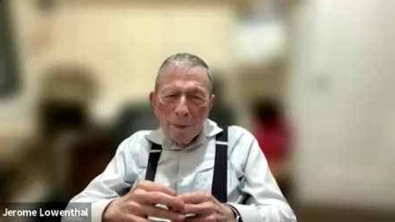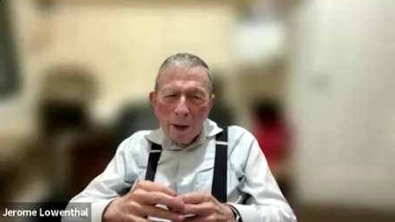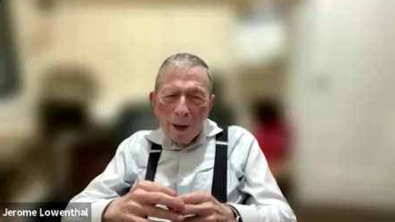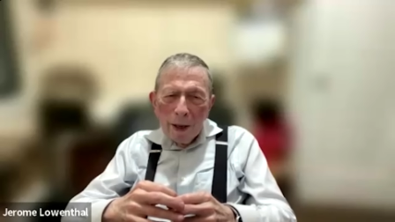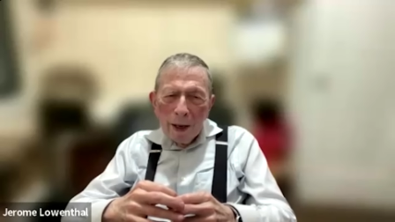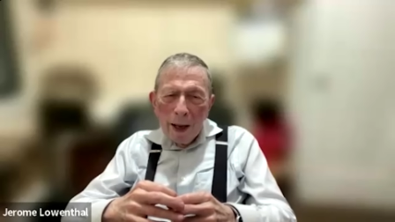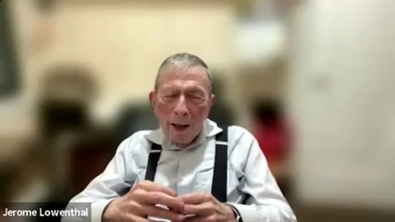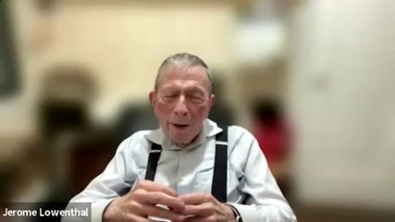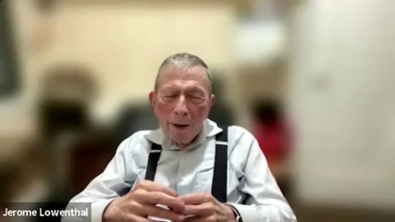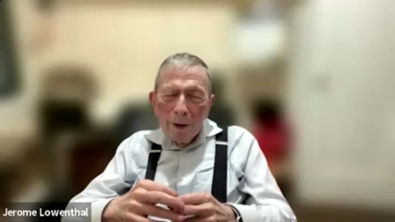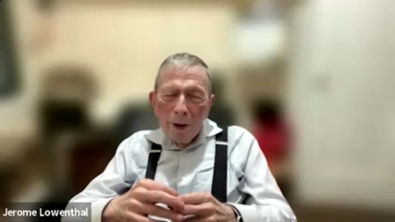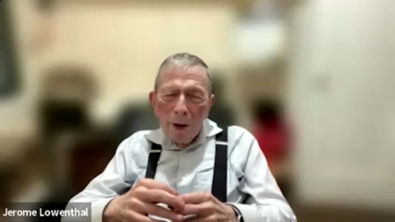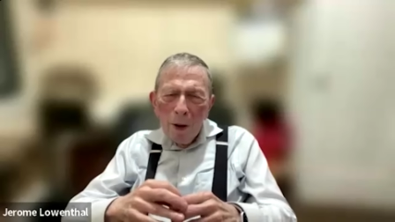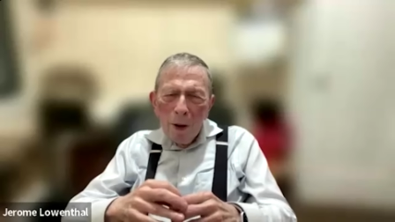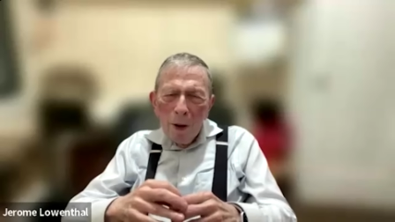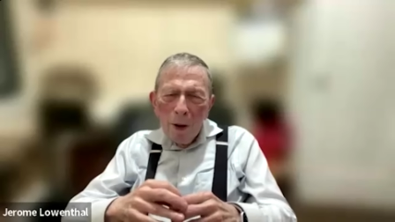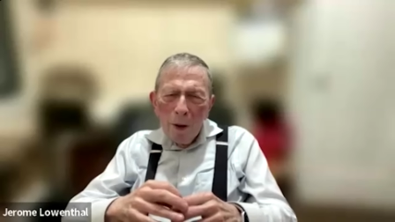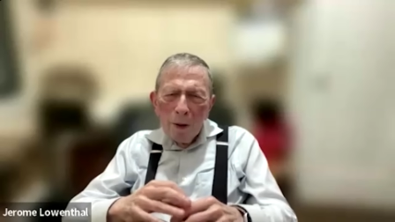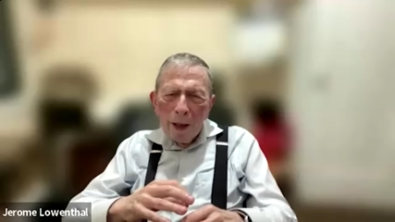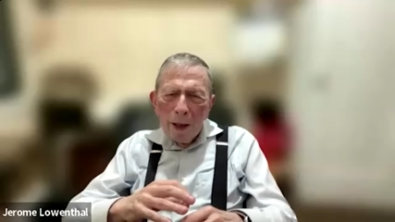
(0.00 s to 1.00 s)
but the
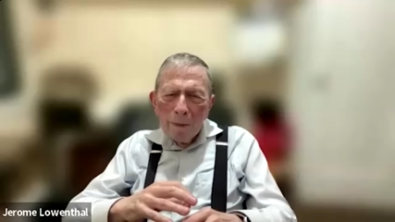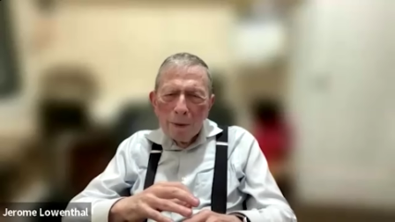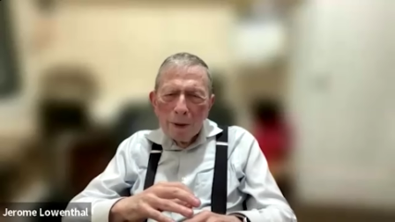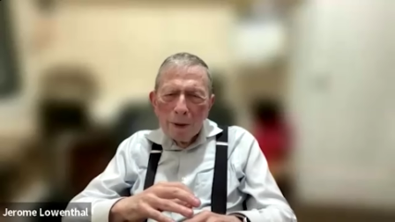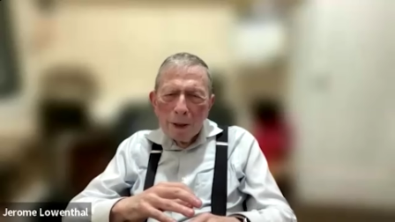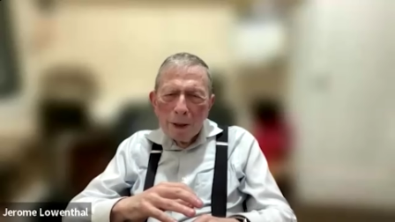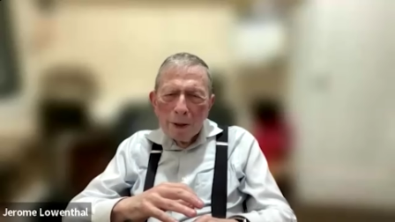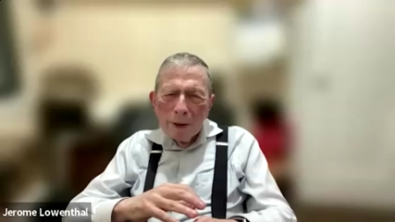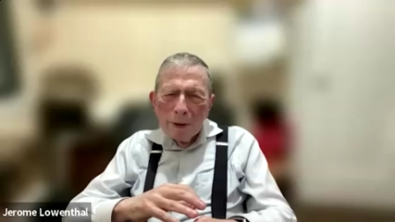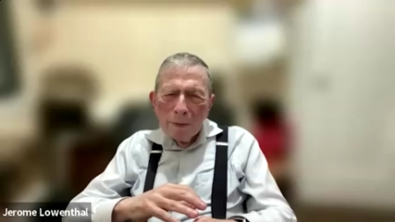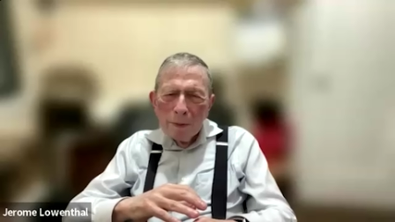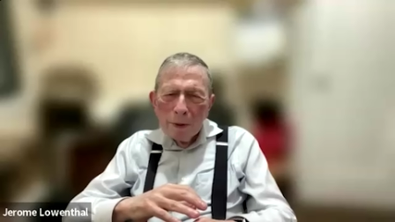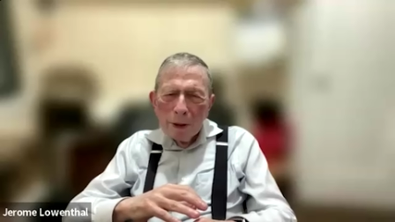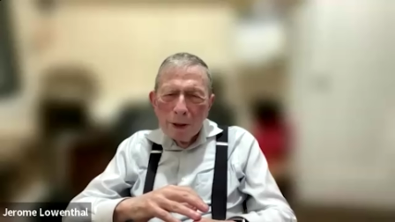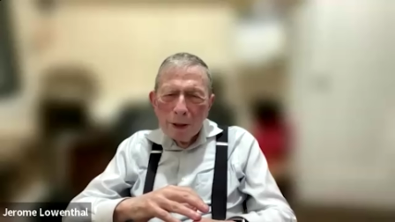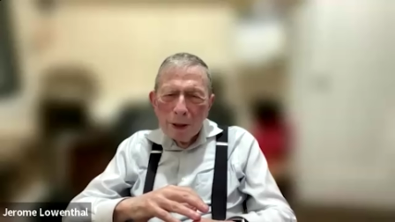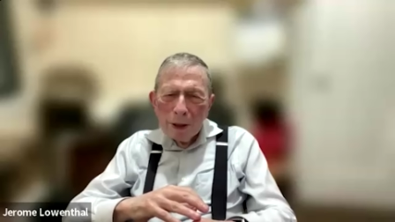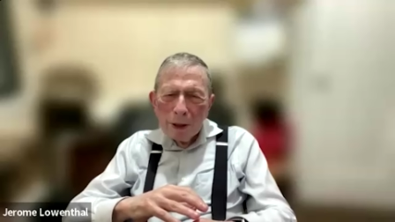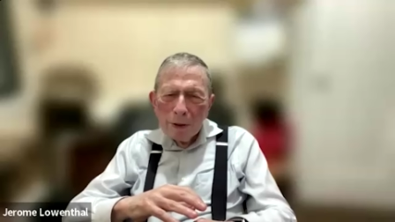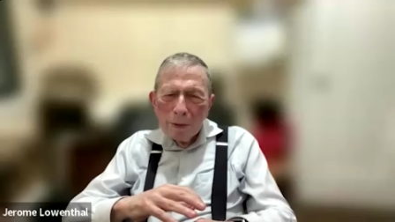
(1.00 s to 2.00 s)
whole competition
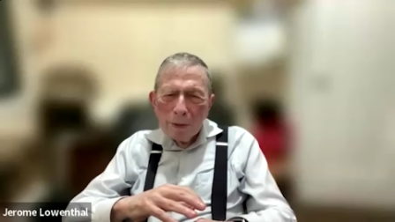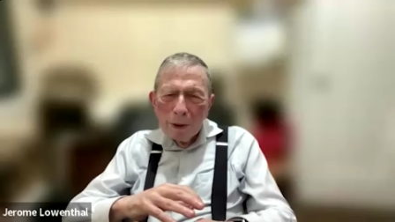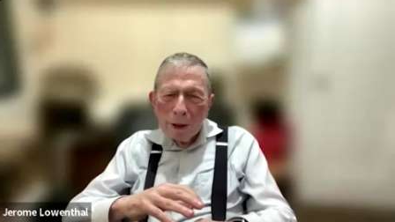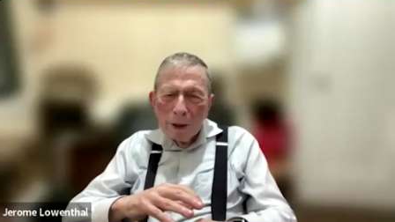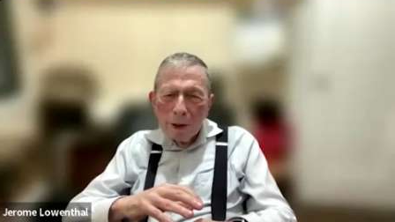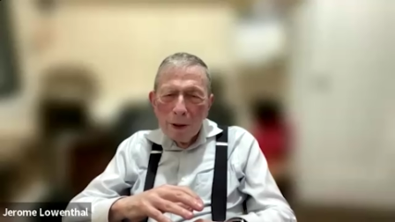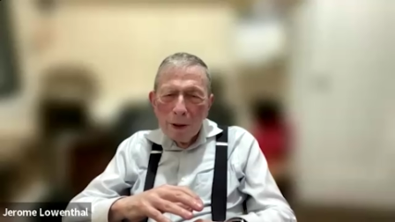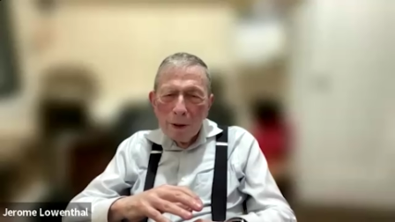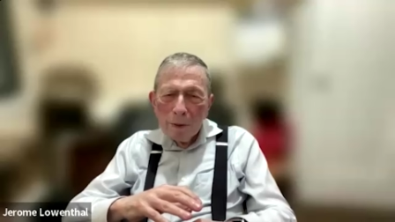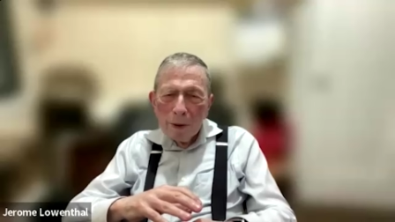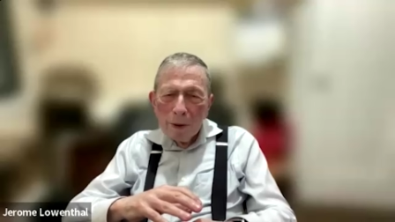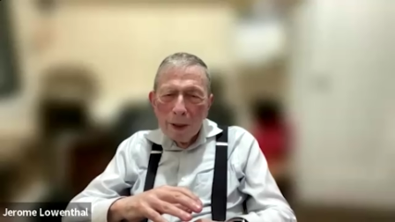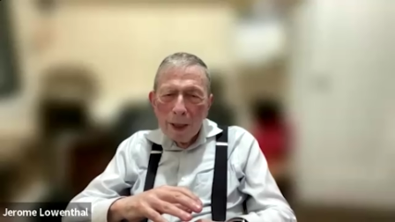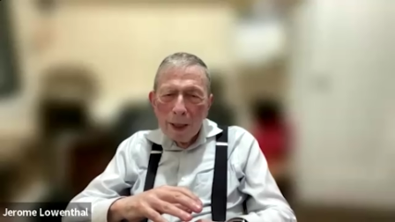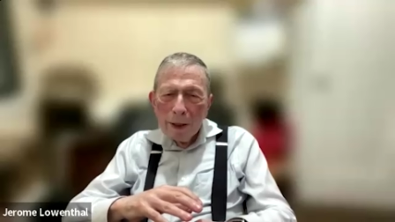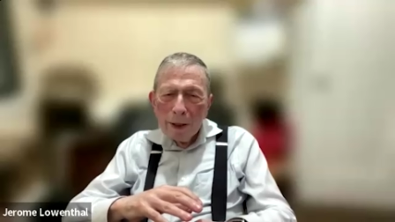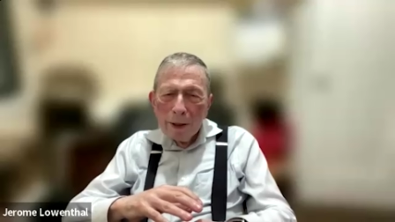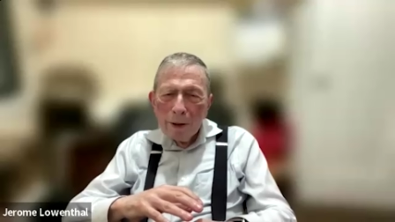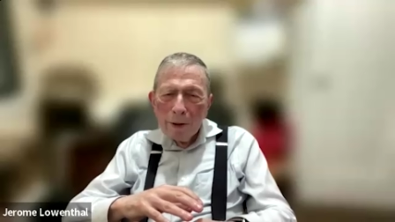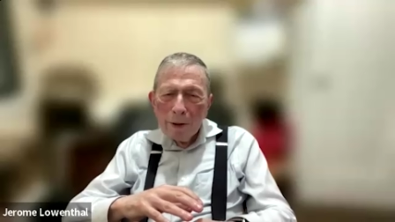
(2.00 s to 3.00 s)
was 6 weeks long, but
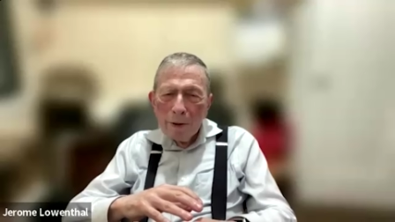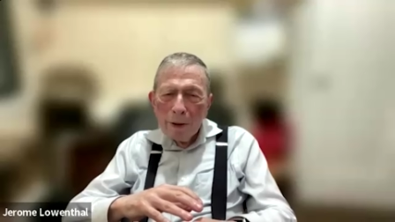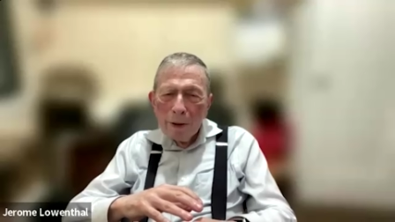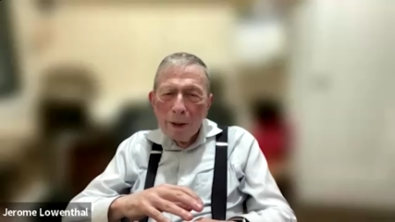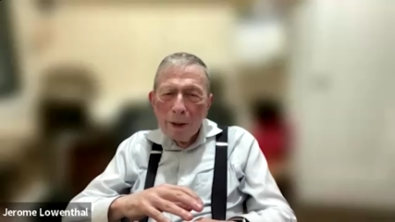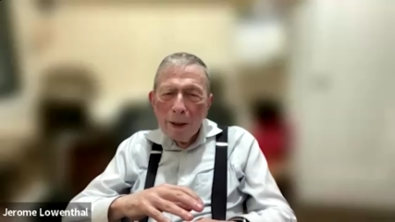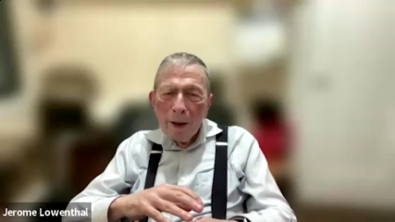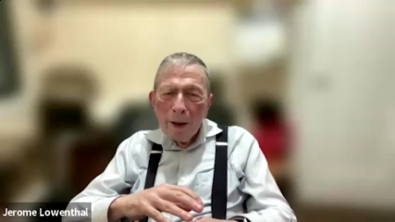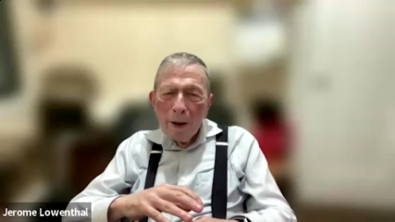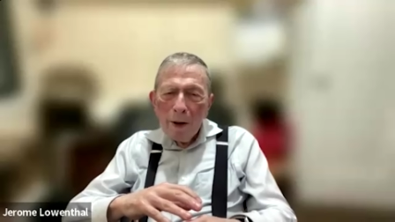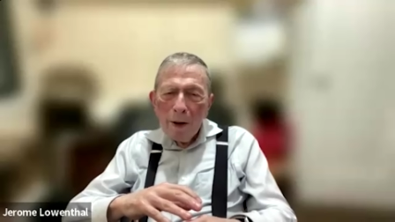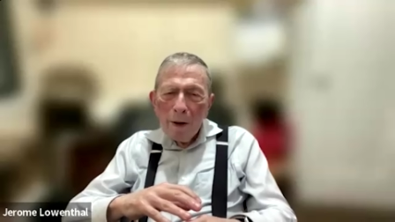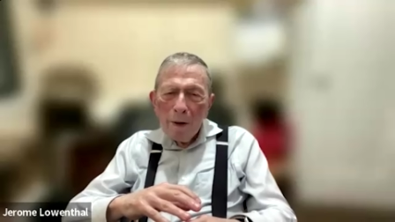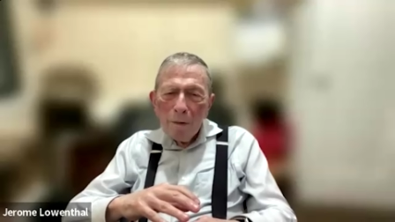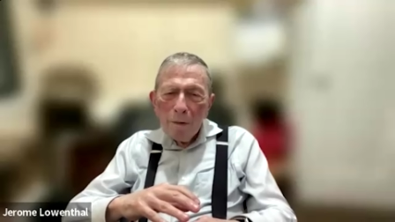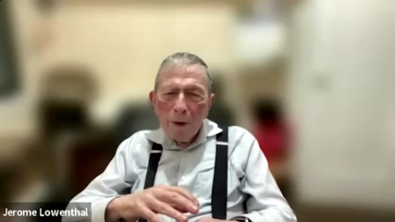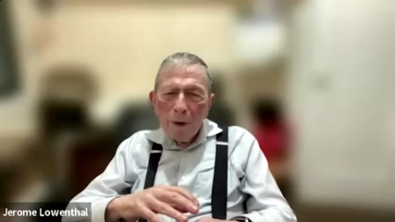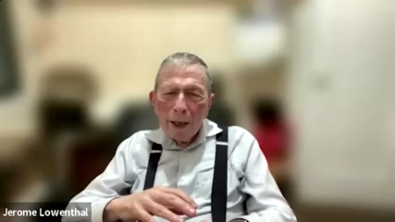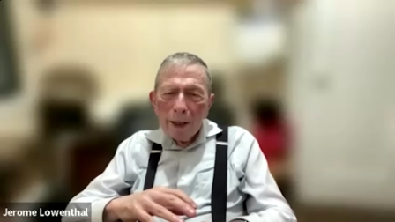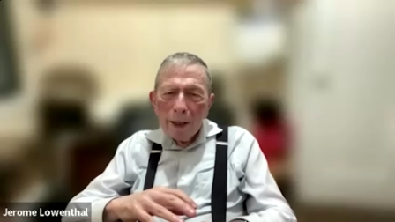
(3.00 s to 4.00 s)
that included
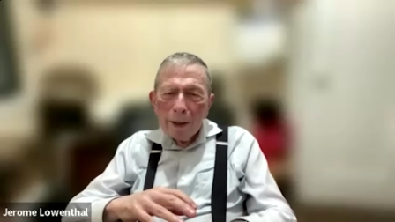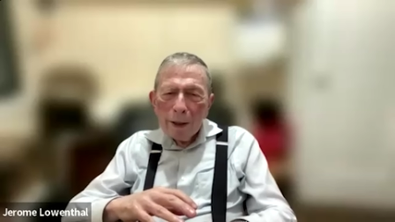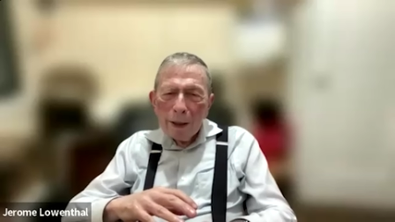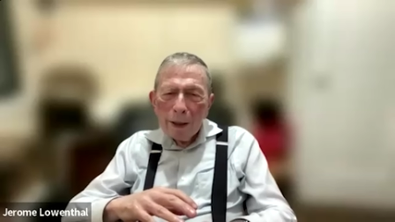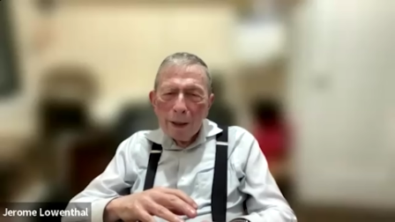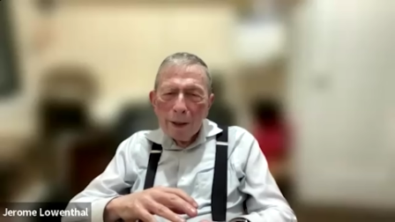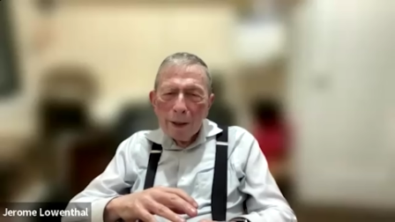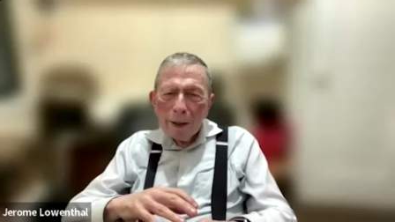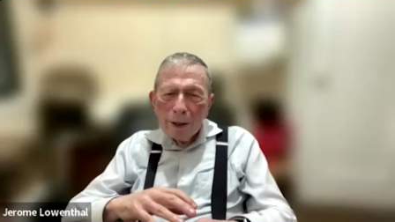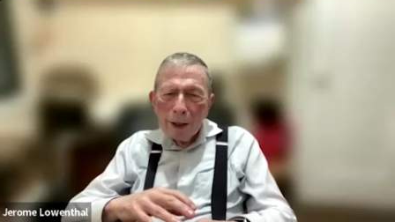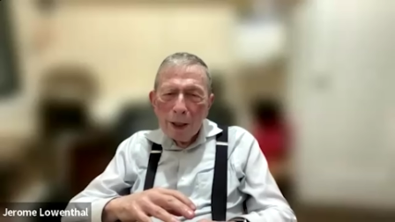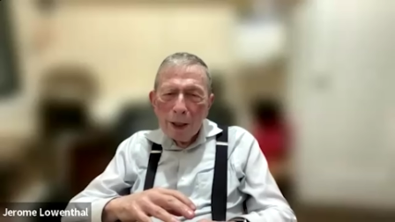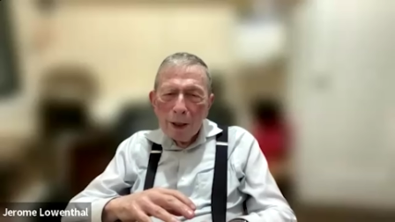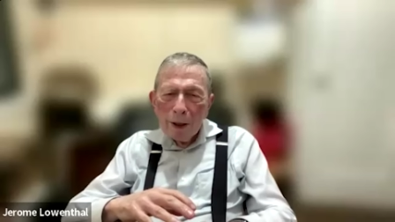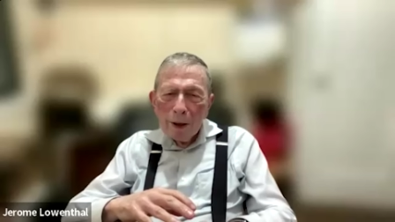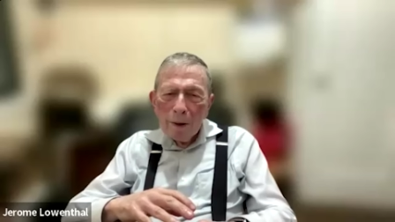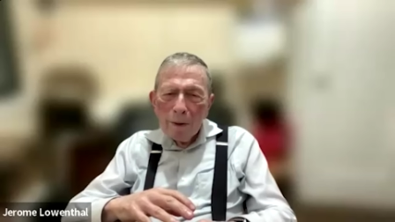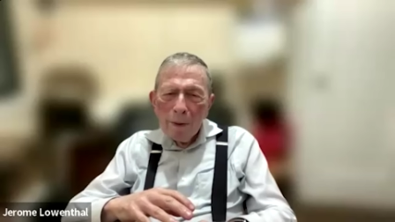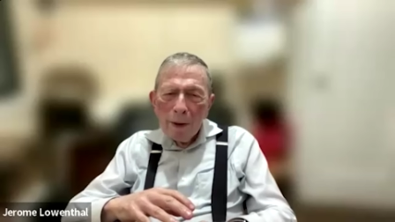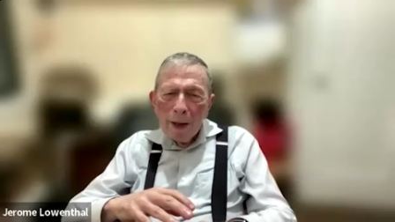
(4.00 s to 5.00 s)
violin and
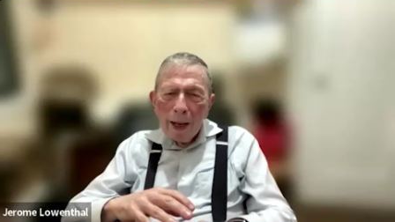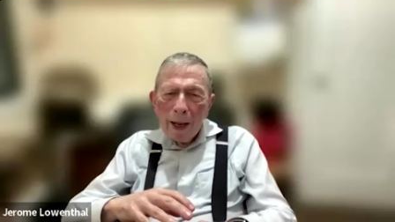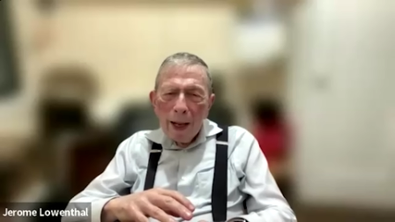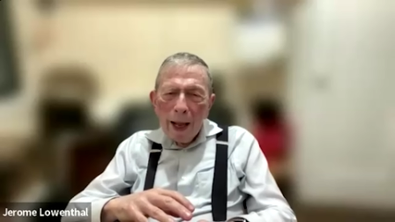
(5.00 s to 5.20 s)
cello.